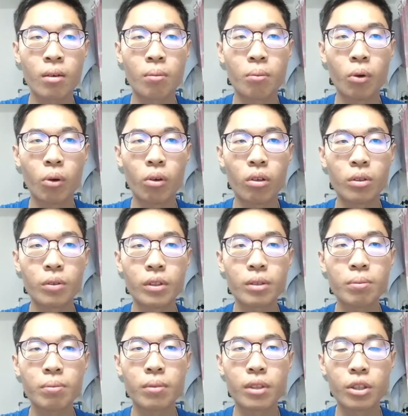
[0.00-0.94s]

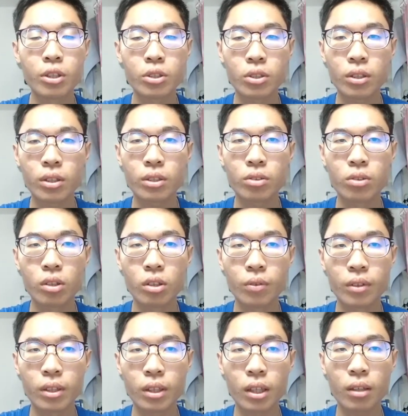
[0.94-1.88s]
Moreover, Malaysia is
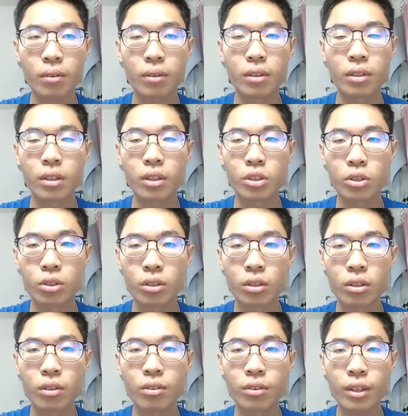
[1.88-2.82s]
drawing up a
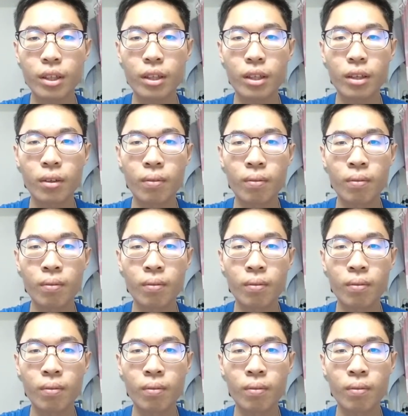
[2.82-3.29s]
national red